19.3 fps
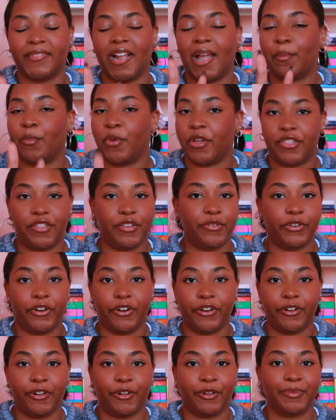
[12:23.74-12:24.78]
I'm with you,
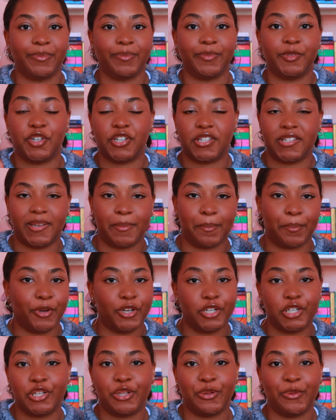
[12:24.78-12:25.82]
girl. Just
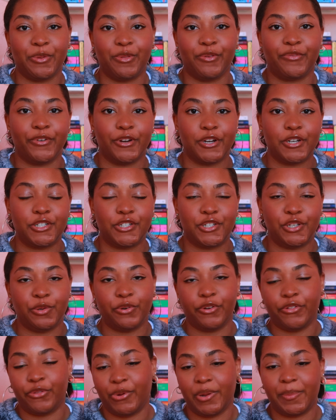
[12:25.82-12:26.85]
push through the first 2
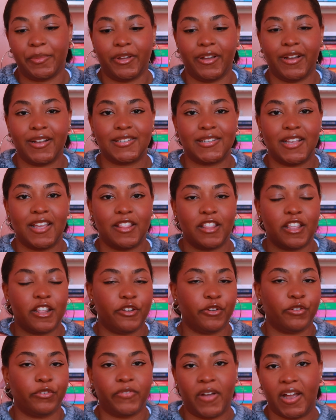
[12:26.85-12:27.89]
to 3 books and then
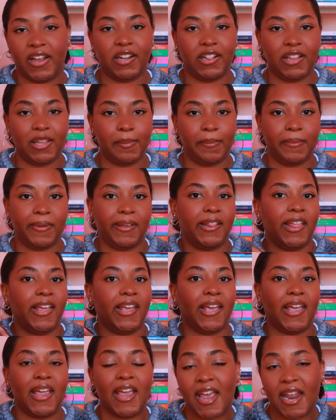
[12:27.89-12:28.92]
you'll finally be
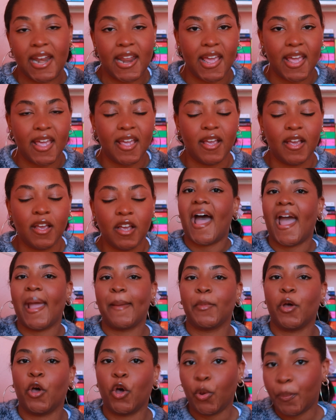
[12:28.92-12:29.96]
like in it.
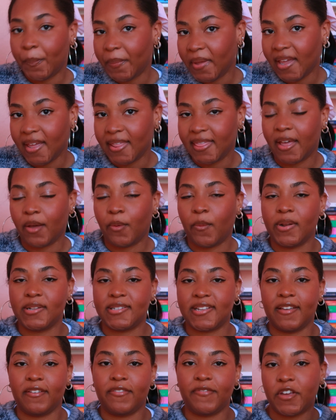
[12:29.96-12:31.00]
I'm hoping that
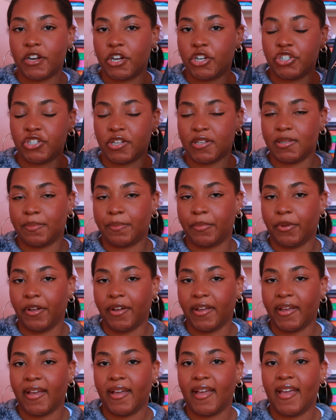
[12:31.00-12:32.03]
once I finish this
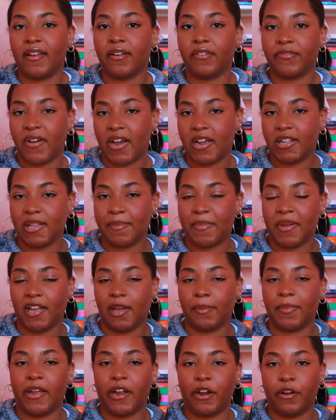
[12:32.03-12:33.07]
book and finally pick
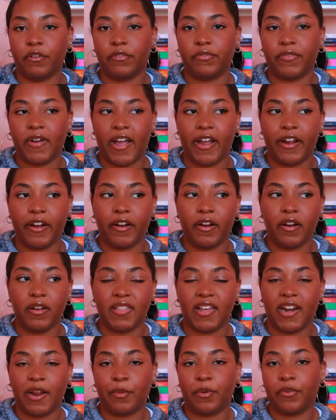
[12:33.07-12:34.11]
up Air of Fire,
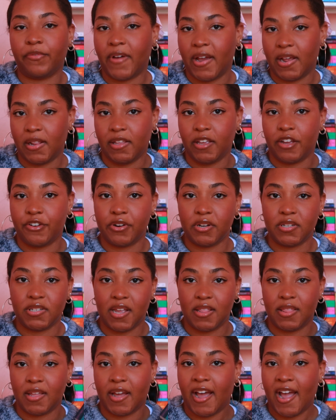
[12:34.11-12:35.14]
that I will finally
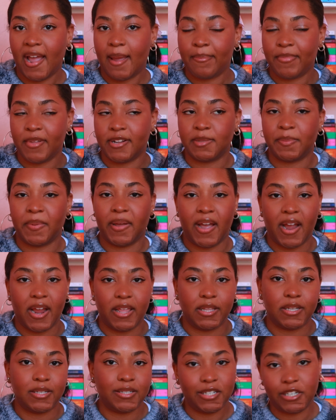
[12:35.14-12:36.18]
understand the hype that's
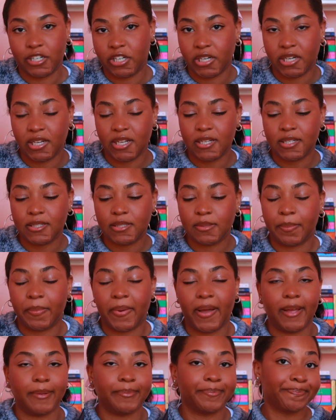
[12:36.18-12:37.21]
behind the series,
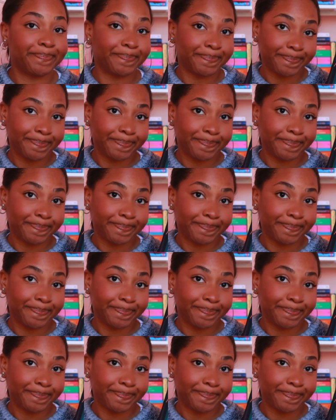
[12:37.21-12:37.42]
but